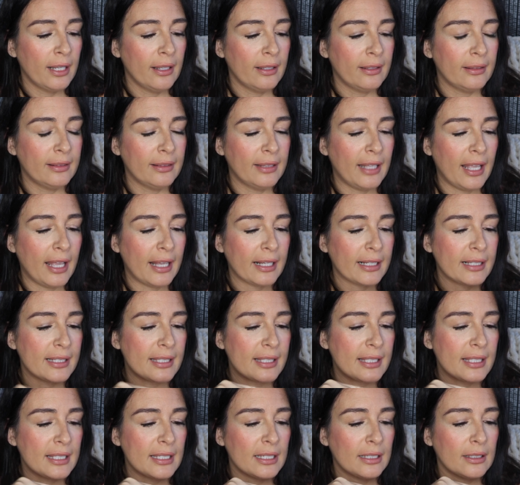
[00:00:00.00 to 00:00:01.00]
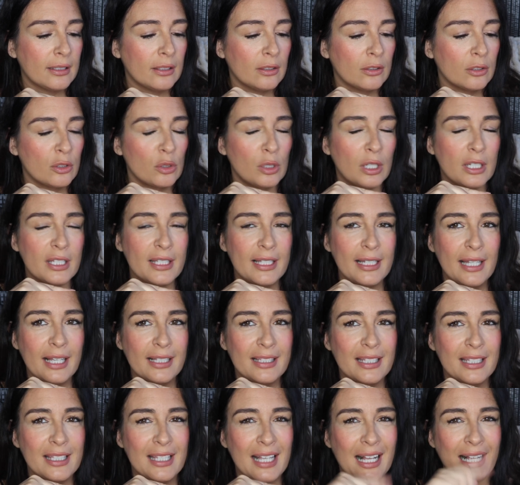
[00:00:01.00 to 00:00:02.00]
Next, should I
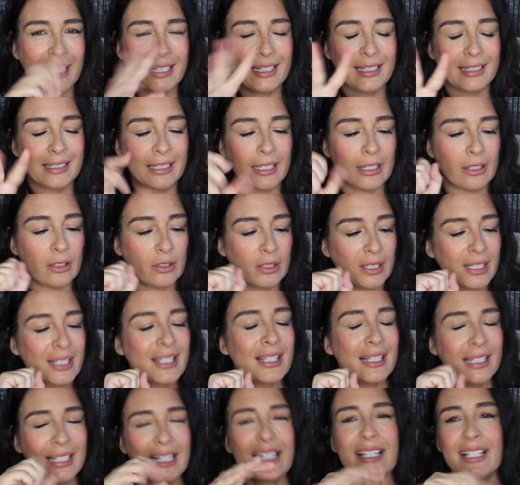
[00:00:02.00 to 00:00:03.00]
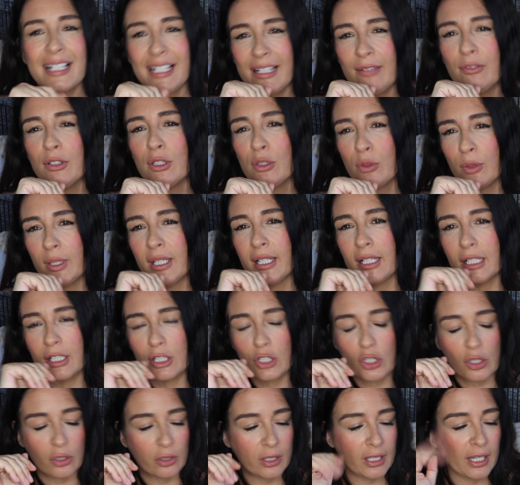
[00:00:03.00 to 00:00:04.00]
select Italian now? Let's leave it to
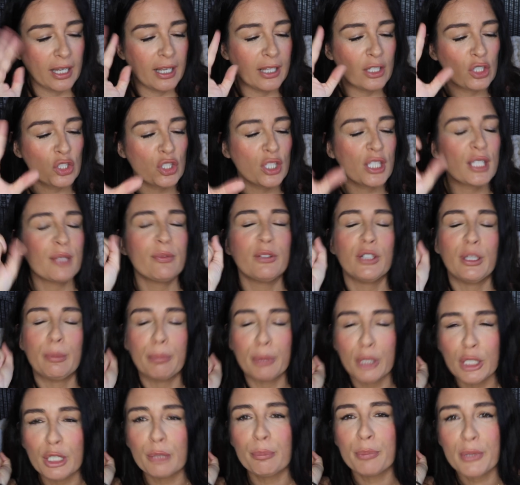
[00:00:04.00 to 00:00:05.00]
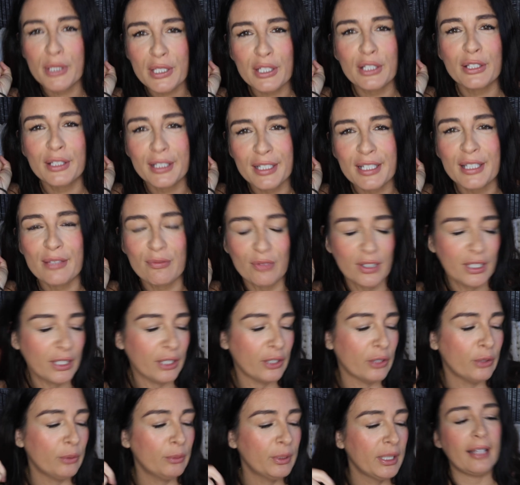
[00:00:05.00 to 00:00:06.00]
English, okay? Just for the purpose of this
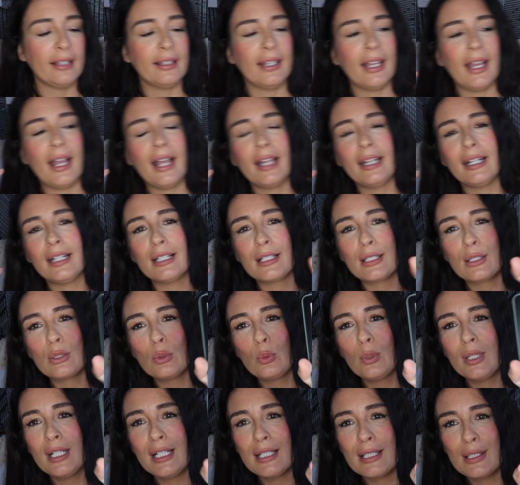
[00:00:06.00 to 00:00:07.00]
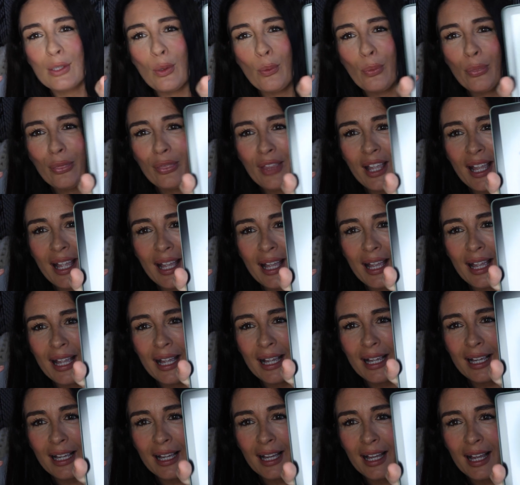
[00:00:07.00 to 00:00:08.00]
video. And then it's doing its own
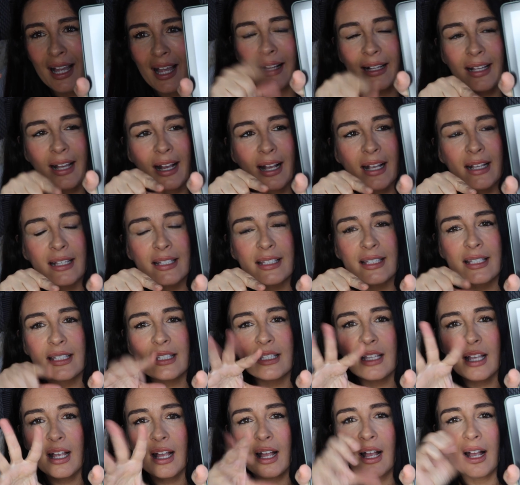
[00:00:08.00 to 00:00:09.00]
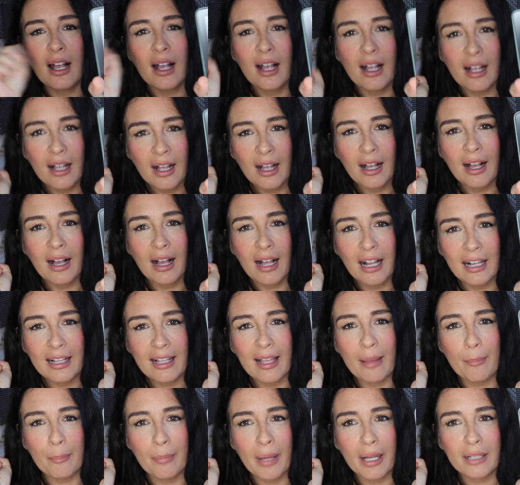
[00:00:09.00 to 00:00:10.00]
thing. Guys, I'll
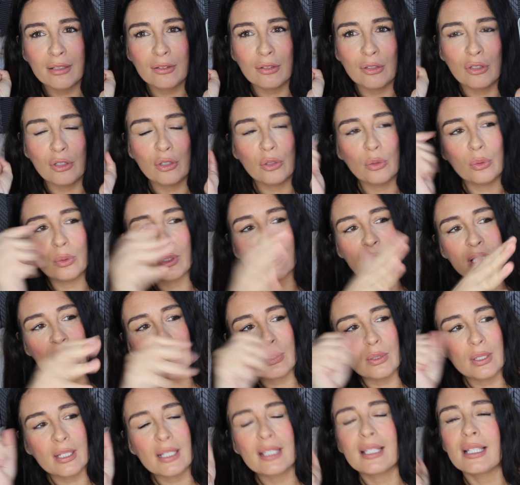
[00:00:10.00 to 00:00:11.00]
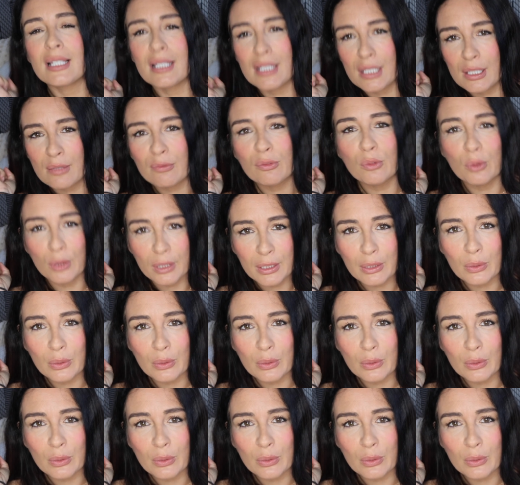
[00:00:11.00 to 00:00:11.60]
come back to you as soon as this is fully